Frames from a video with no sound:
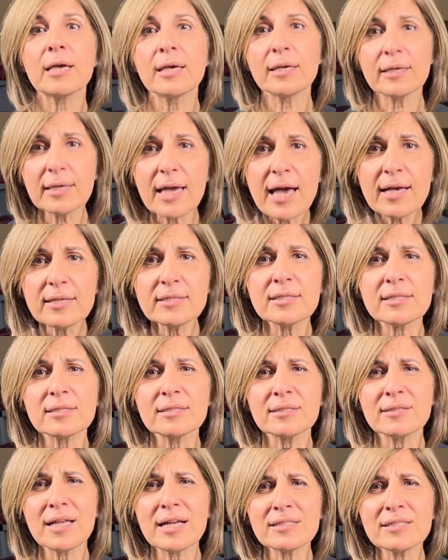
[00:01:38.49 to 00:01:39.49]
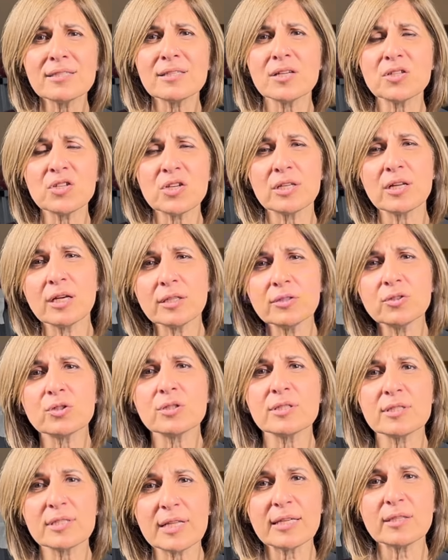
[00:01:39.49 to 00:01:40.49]
Yes, that's such an
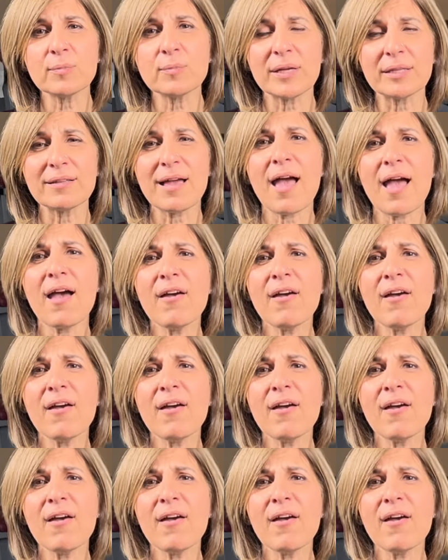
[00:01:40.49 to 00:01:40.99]
understatement.